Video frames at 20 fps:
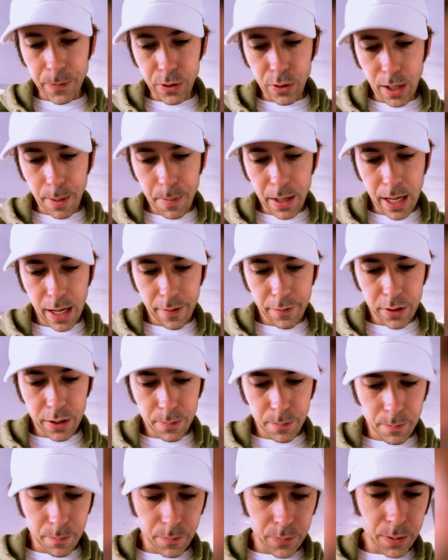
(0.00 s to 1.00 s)
So I'm gonna have
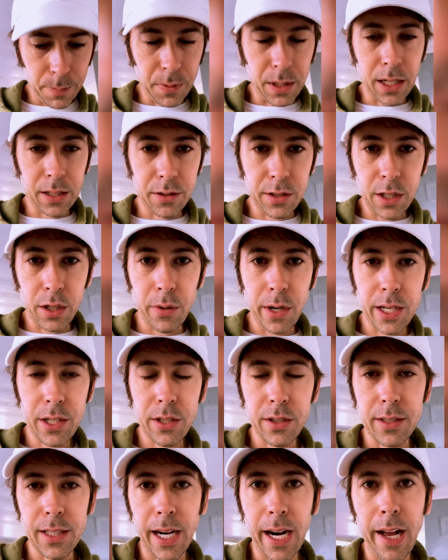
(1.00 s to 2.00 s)
some
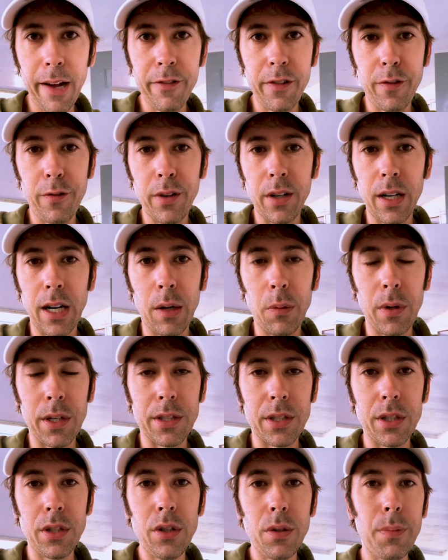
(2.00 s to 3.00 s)
considerations that I have to figure out what
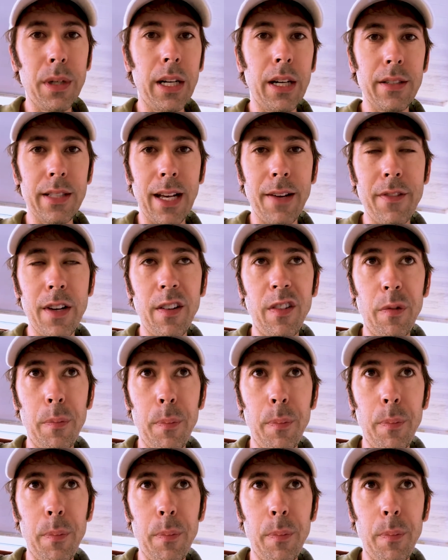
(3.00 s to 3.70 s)
to do because I've never